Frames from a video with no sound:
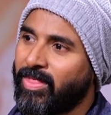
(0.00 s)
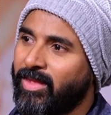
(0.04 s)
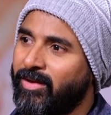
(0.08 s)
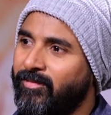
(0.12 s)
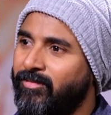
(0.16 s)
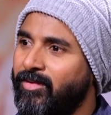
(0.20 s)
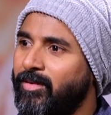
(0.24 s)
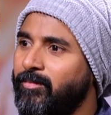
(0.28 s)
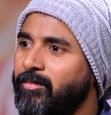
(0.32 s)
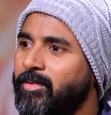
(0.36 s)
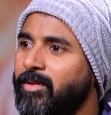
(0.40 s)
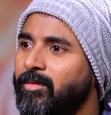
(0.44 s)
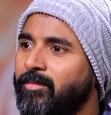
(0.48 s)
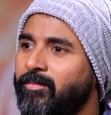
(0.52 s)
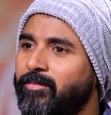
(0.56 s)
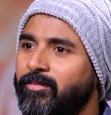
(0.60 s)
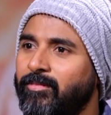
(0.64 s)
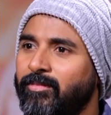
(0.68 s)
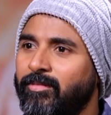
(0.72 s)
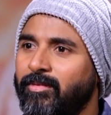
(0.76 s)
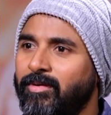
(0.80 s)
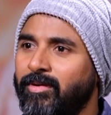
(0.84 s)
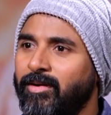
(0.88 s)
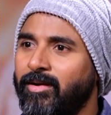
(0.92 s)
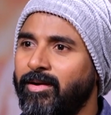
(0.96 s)
from the,
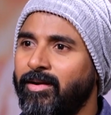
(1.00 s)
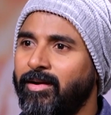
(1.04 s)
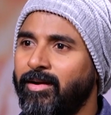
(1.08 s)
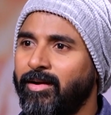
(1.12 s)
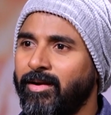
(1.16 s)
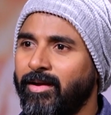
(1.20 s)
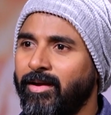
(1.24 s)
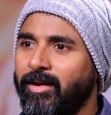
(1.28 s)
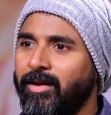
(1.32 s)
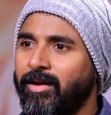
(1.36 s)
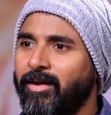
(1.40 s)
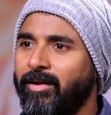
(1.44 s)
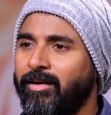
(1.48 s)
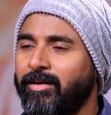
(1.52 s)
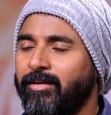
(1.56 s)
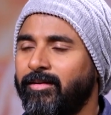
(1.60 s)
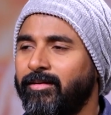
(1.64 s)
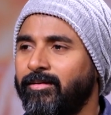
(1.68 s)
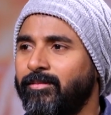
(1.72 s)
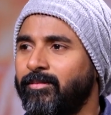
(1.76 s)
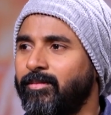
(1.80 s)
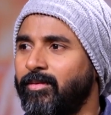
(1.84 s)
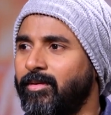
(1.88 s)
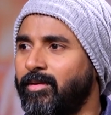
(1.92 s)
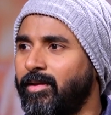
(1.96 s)

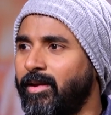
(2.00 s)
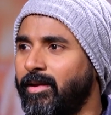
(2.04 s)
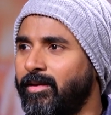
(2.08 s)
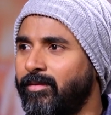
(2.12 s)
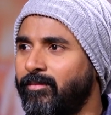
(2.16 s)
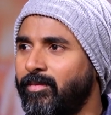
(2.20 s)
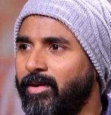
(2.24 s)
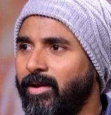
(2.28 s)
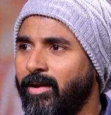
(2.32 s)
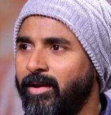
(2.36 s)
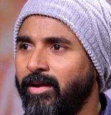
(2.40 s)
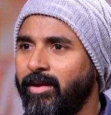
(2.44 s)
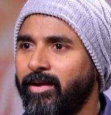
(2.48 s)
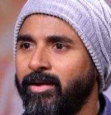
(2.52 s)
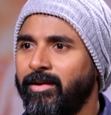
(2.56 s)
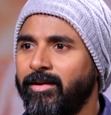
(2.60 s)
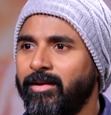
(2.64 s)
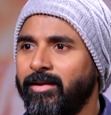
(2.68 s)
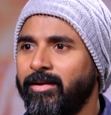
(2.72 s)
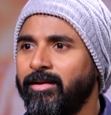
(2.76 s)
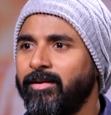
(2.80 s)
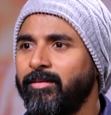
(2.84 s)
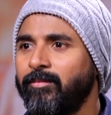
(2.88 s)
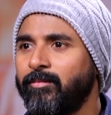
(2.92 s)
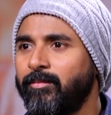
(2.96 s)
like when I
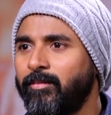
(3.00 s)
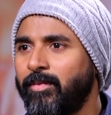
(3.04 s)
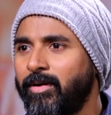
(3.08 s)
entered,